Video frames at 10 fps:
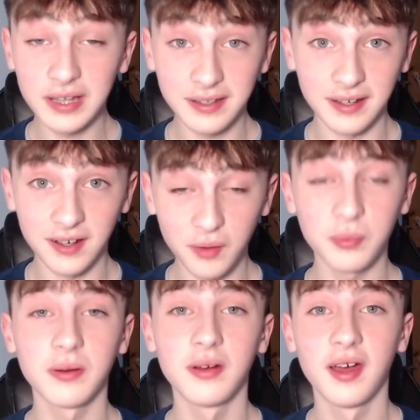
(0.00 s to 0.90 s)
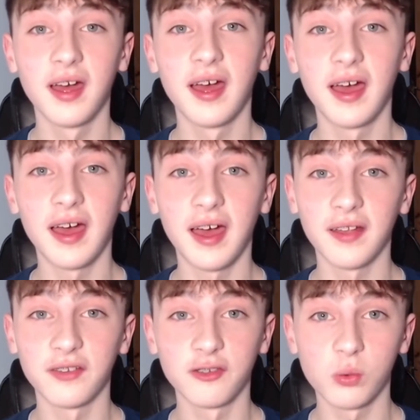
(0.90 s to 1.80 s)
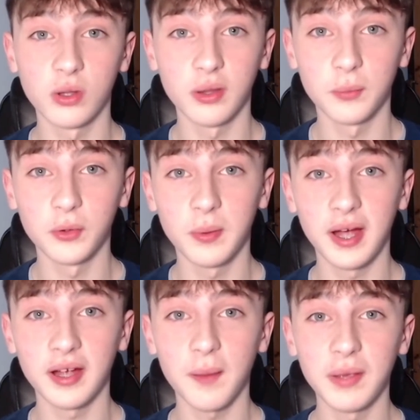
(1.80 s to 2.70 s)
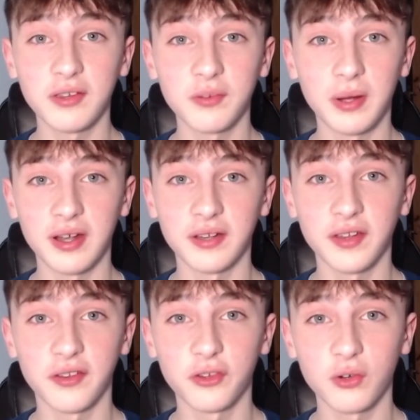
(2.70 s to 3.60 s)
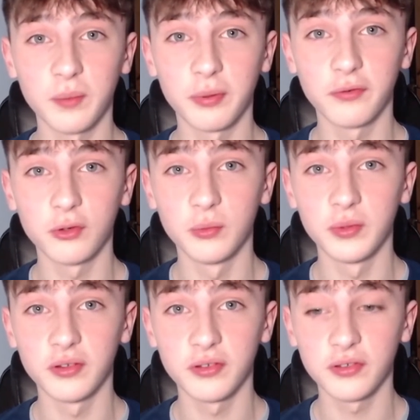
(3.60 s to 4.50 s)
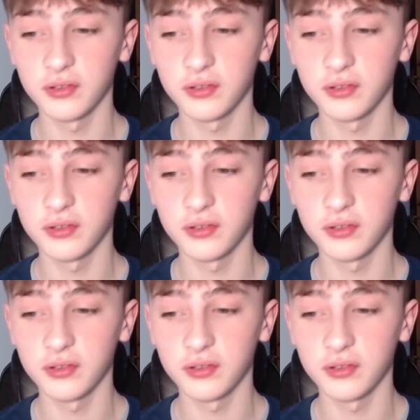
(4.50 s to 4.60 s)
up and just win the ball back. Mason Mount had another solid performance,